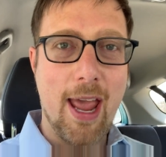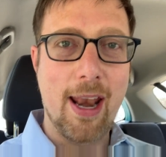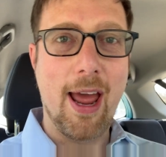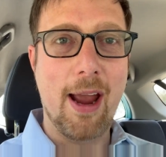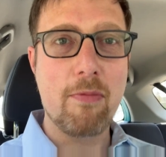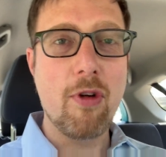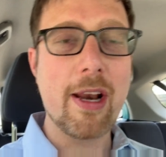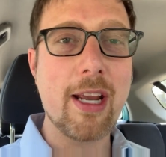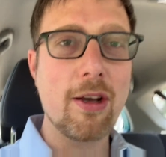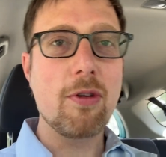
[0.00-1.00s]
And I'm
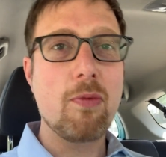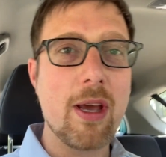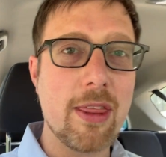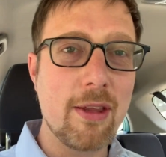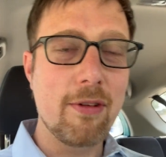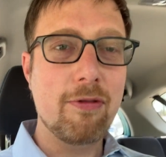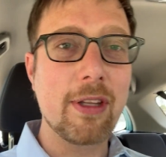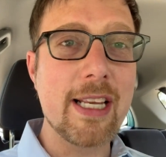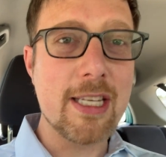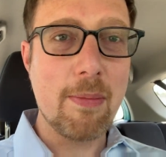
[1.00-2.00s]
running with
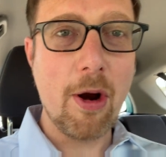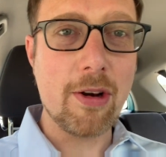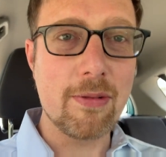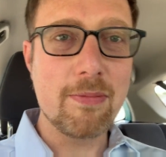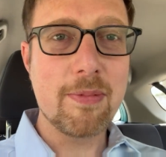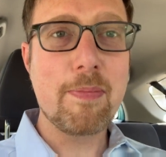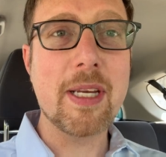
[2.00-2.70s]
Felicia Martin